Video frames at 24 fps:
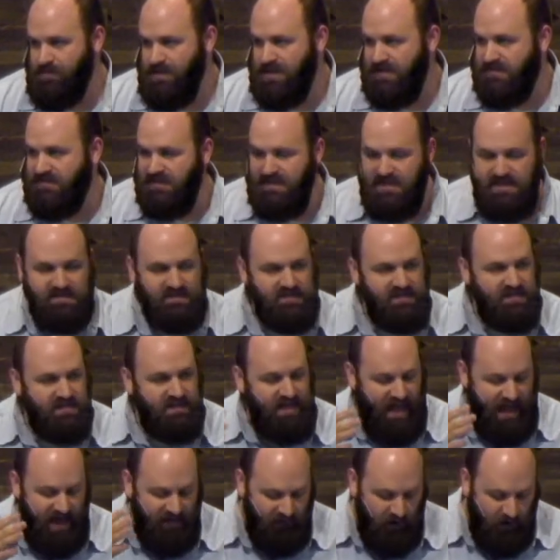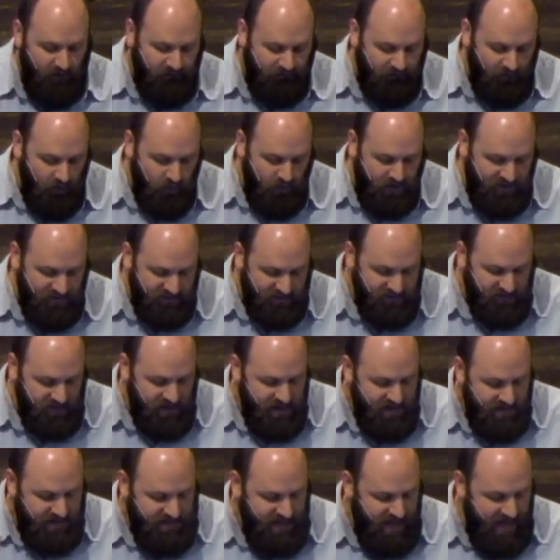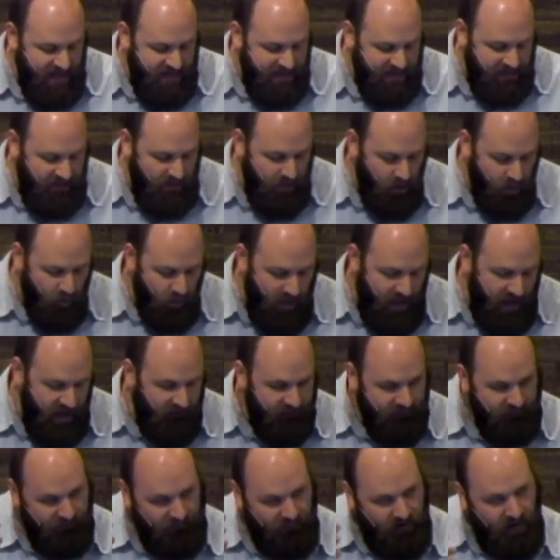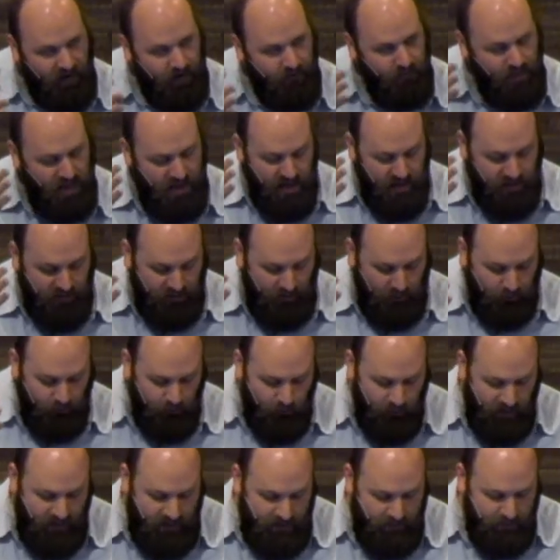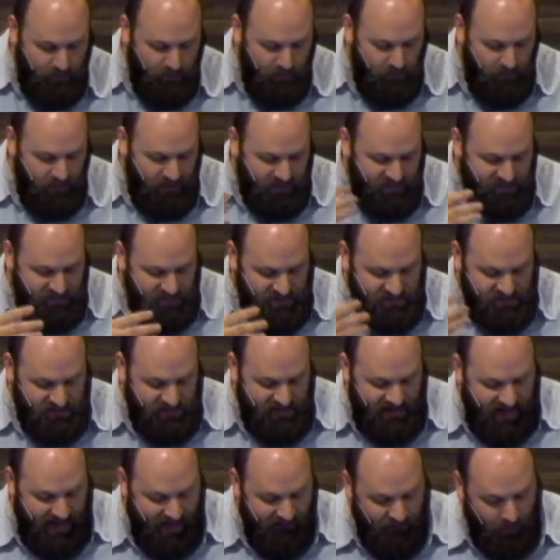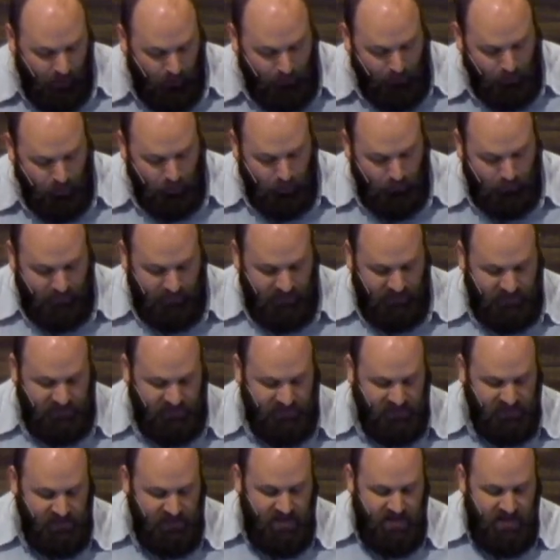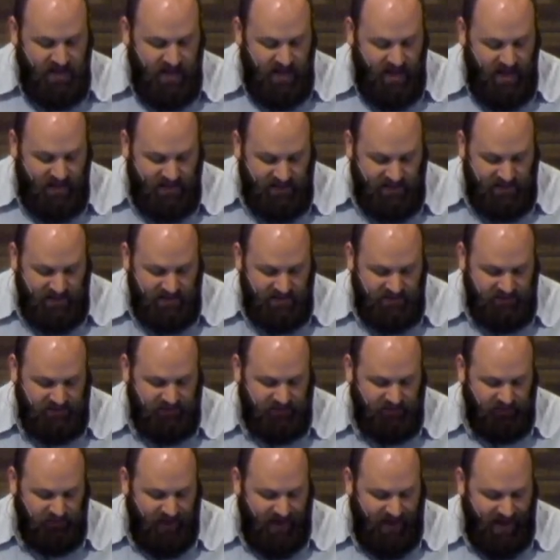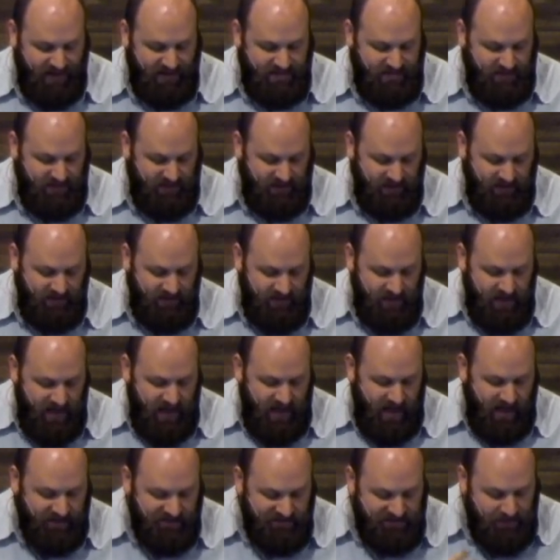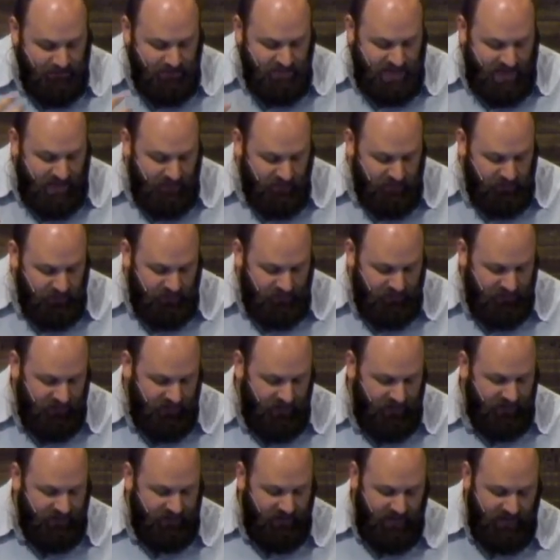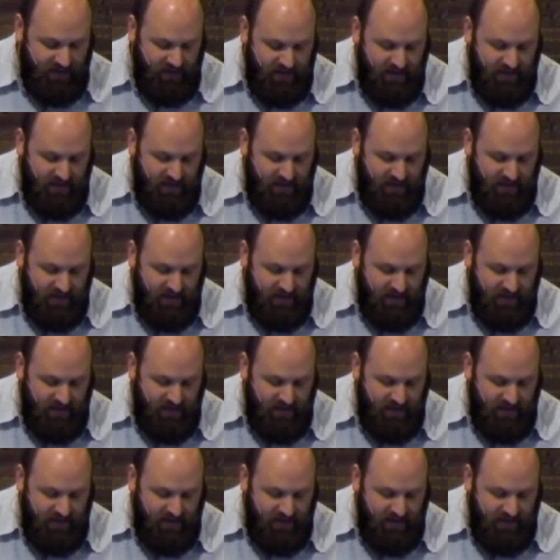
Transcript: It's easy to have our focus taken away from the reboot. It's easy to have our purpose get distracted. And sometimes you can think that